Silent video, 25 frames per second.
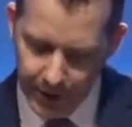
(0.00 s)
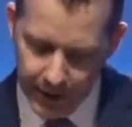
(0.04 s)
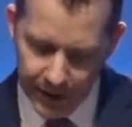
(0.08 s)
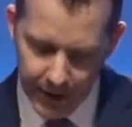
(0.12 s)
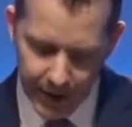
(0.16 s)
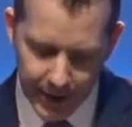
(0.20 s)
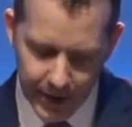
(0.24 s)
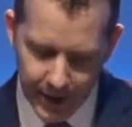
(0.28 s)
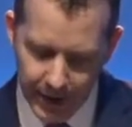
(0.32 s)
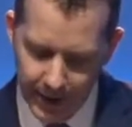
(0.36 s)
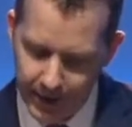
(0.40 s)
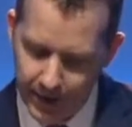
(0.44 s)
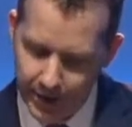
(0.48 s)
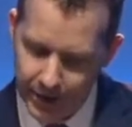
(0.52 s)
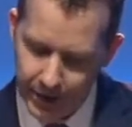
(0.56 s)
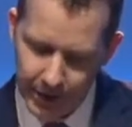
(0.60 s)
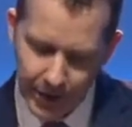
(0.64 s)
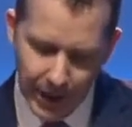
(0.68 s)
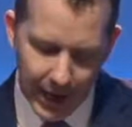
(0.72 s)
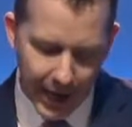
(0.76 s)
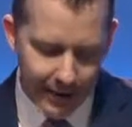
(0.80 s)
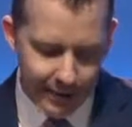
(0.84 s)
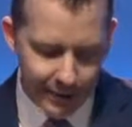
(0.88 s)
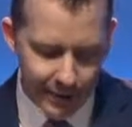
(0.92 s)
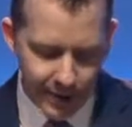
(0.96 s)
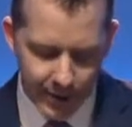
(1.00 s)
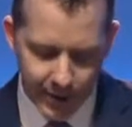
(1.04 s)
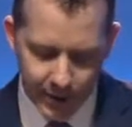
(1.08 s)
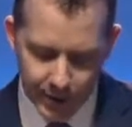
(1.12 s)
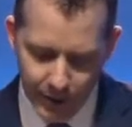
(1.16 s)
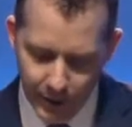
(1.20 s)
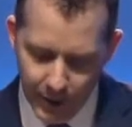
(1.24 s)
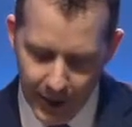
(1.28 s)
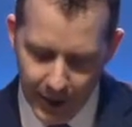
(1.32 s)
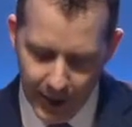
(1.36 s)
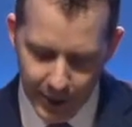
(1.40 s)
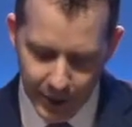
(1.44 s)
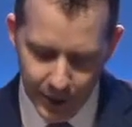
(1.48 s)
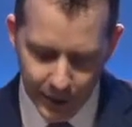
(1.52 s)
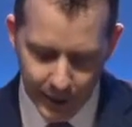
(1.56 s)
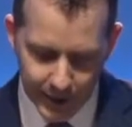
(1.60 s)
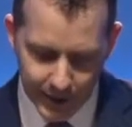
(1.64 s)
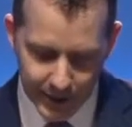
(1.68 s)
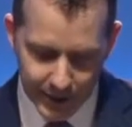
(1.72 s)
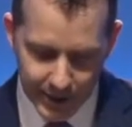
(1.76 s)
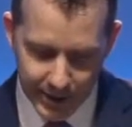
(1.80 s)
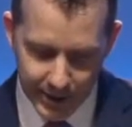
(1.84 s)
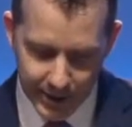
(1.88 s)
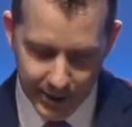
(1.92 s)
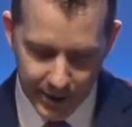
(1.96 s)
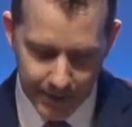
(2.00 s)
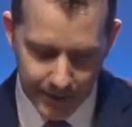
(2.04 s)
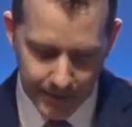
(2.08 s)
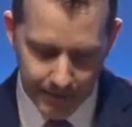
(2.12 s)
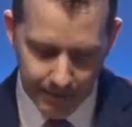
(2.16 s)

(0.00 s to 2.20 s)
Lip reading: and the lives of these graduates.